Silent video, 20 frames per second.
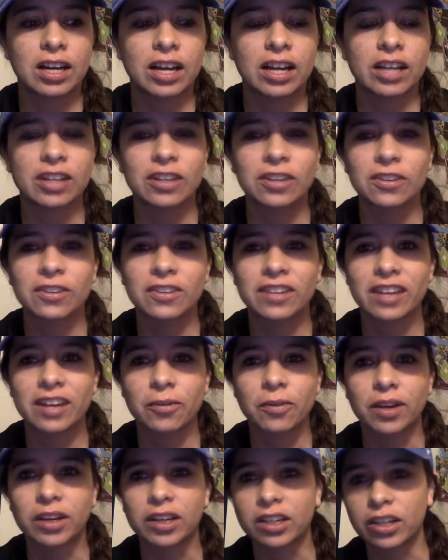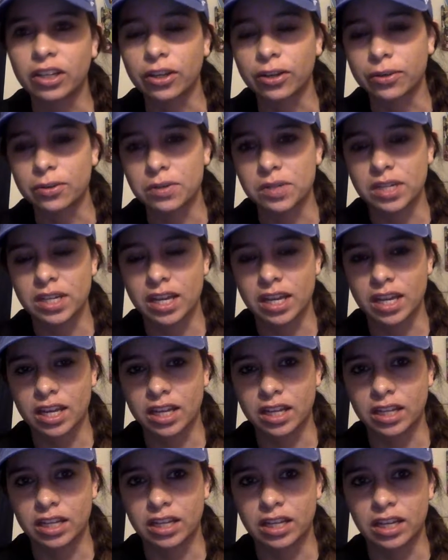knew that I wanted to coach,
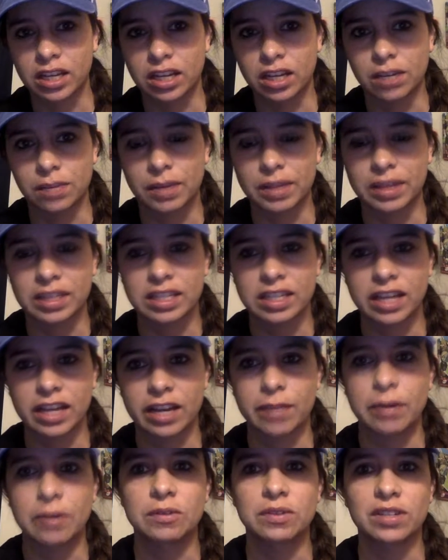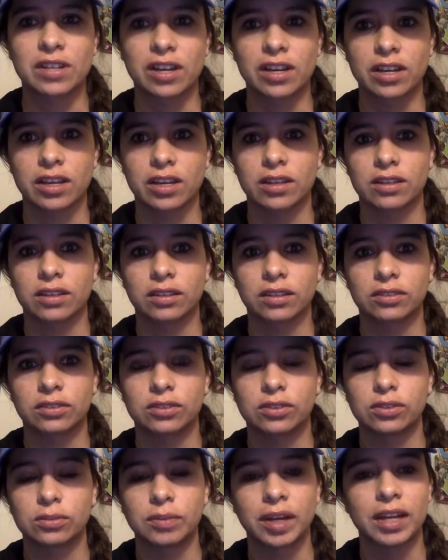and at the time I was talking
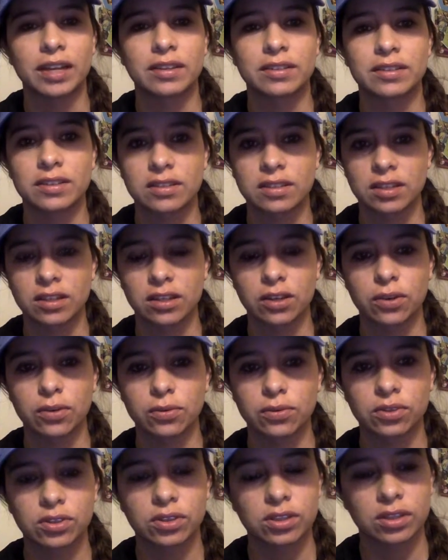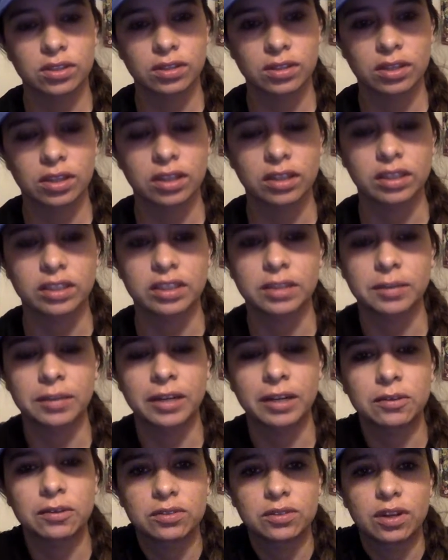to my assistant coach on the team that
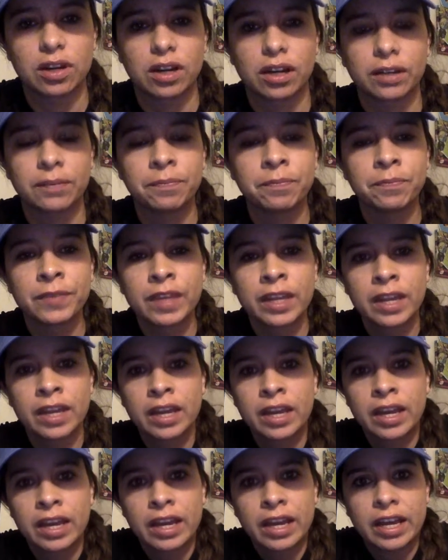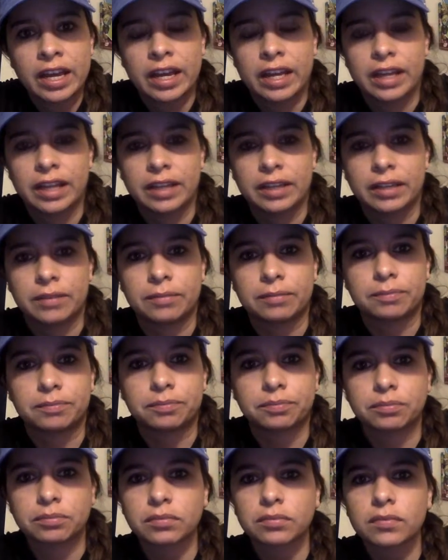I was on, and
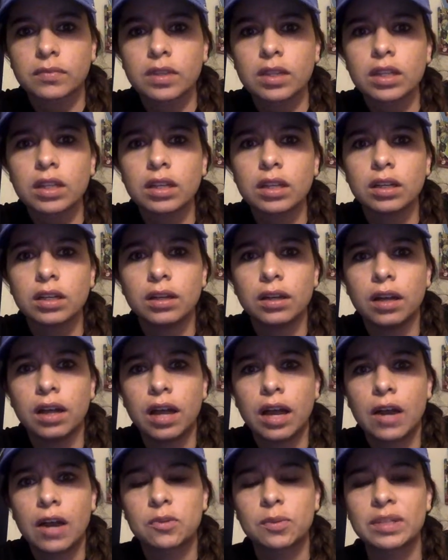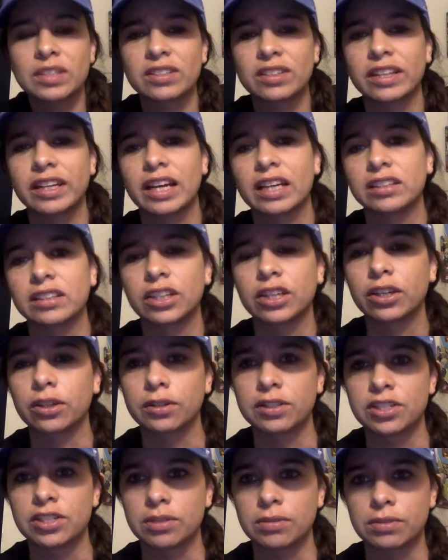I was basically asking her
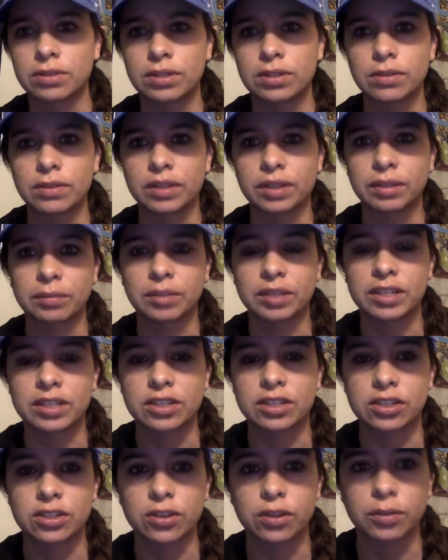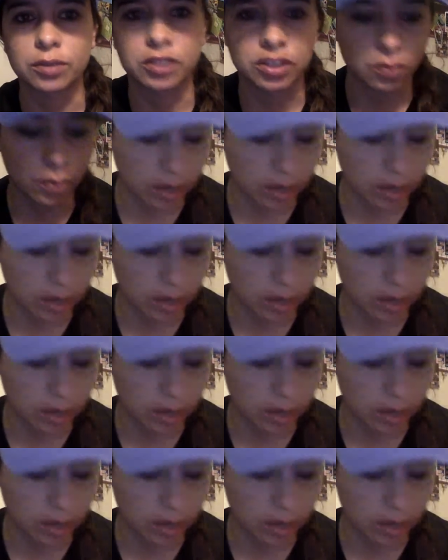what she was doing because she told me she